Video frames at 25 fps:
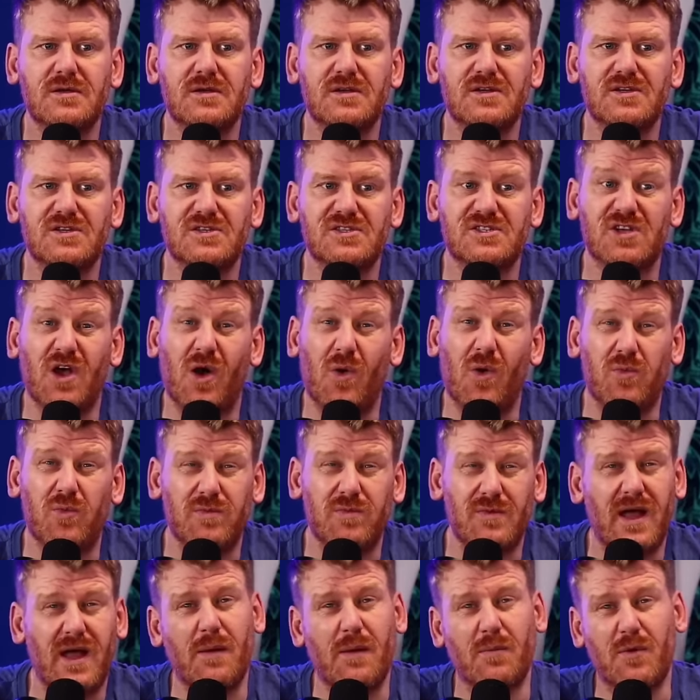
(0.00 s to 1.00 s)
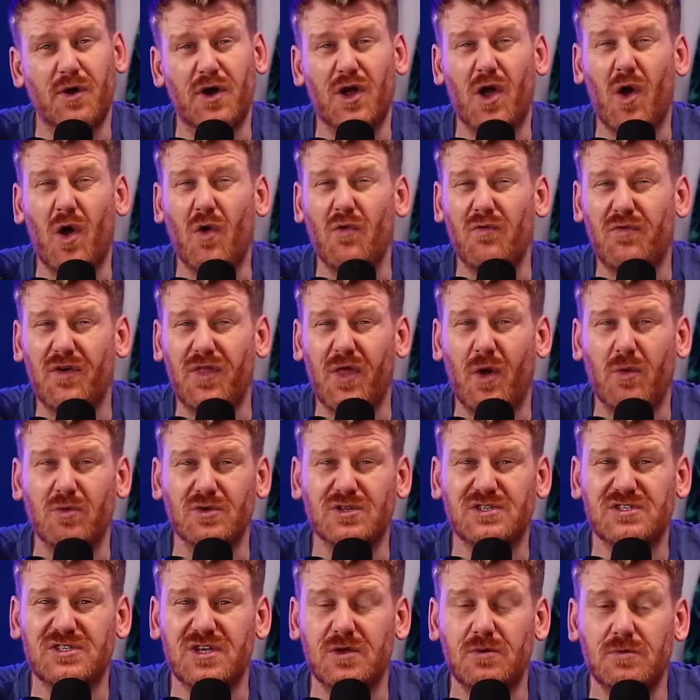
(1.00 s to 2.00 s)
So I'm going to go for
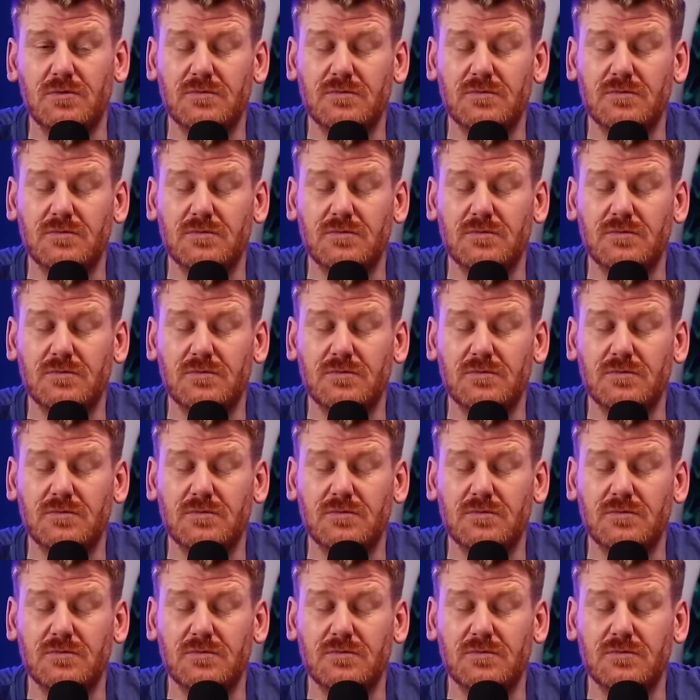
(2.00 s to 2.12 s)
those two.